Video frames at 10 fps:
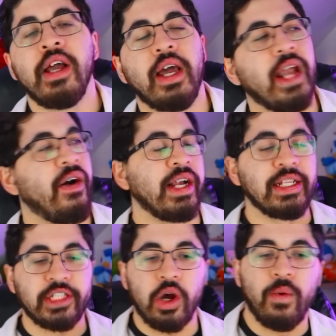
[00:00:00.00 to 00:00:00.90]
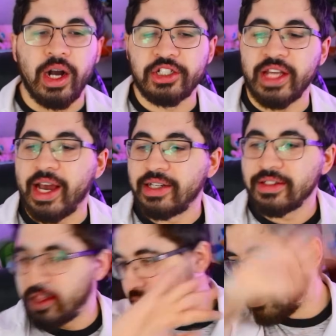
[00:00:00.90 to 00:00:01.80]
and now I need to go watch that
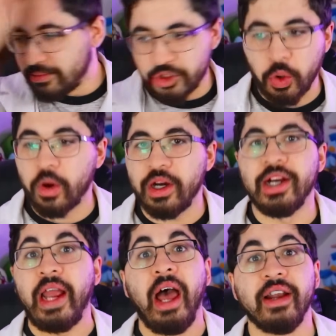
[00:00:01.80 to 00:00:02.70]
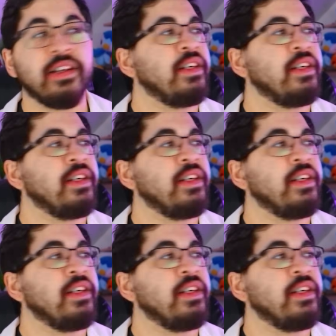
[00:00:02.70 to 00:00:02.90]
little short again.